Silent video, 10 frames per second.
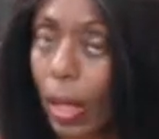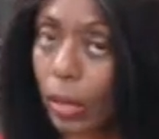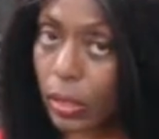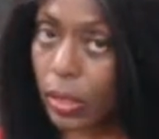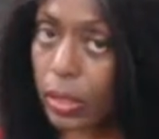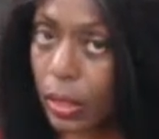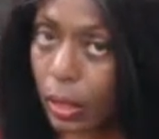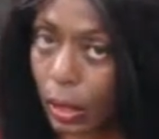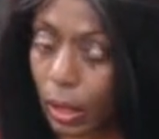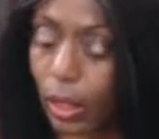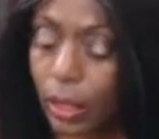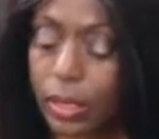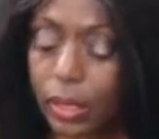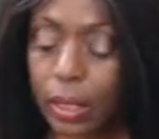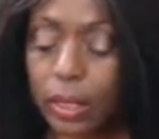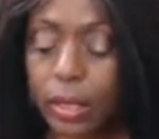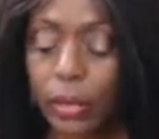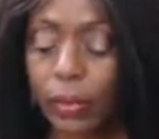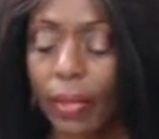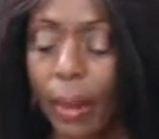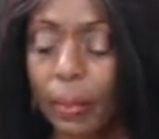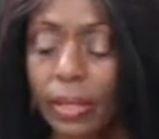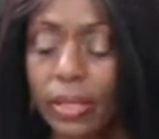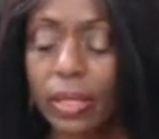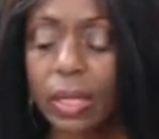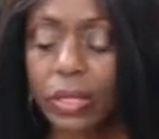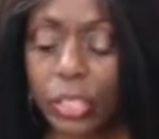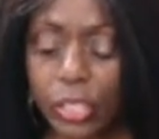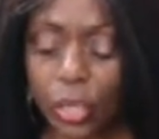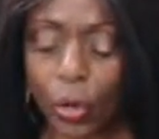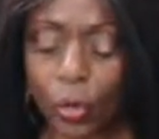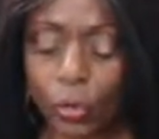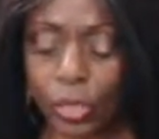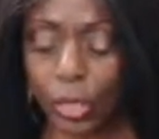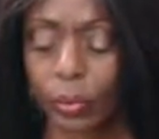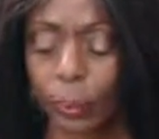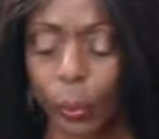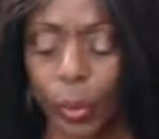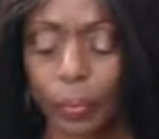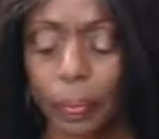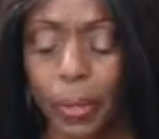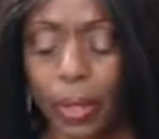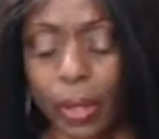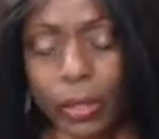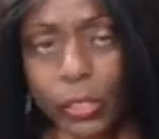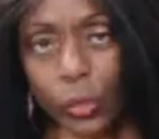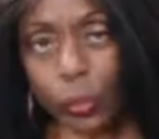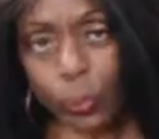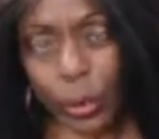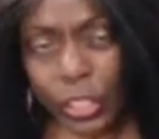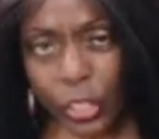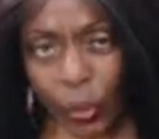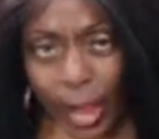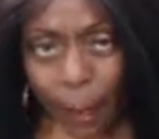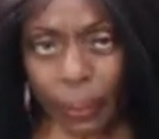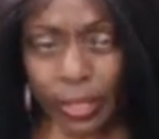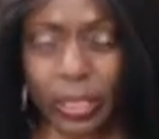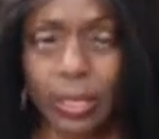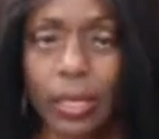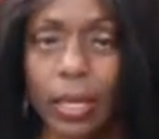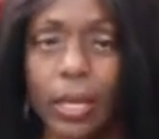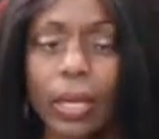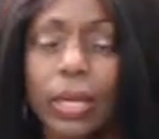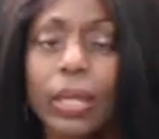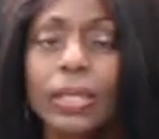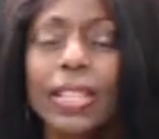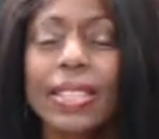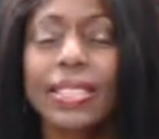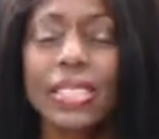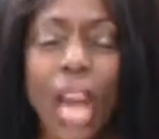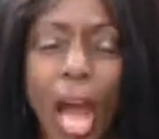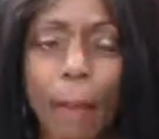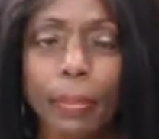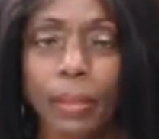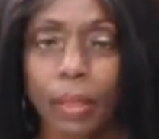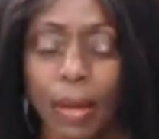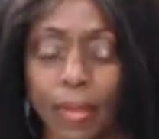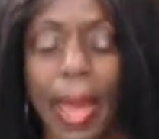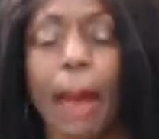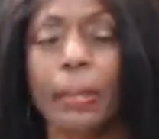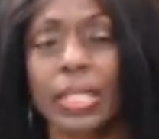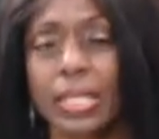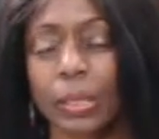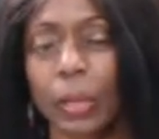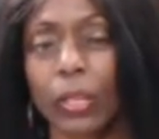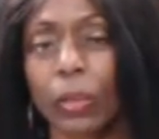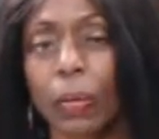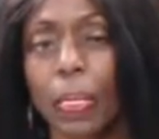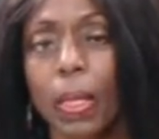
just consider that, because it's so, so important. So push your happiness to the top of the happiness meter,